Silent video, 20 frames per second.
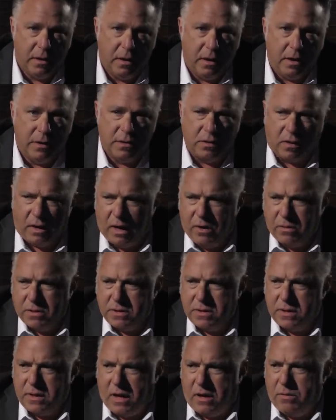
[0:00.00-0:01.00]
And so I would
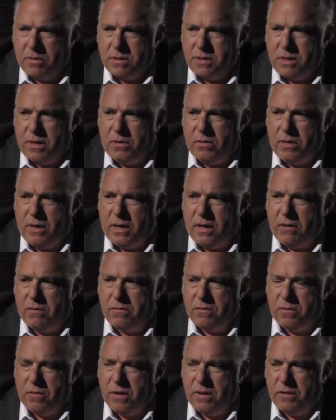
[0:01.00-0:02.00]
say you can't
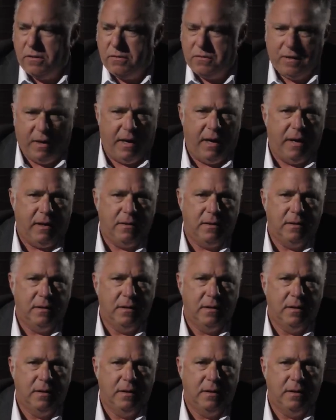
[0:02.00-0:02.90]
avoid the fact